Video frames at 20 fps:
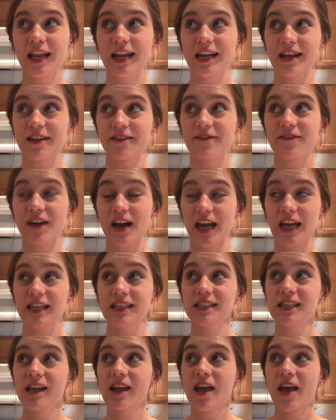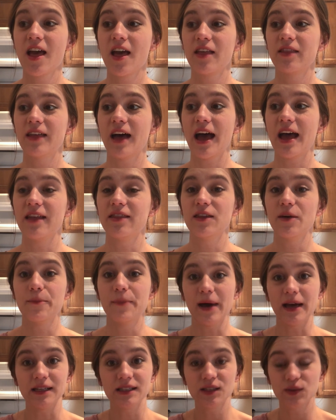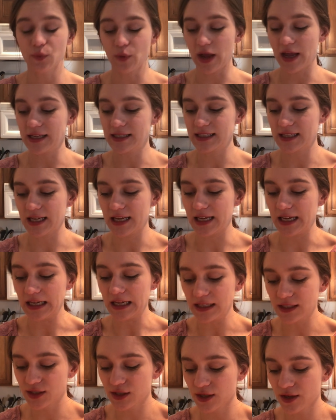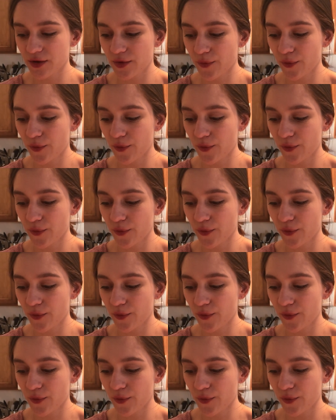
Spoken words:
And I find that the best way to eat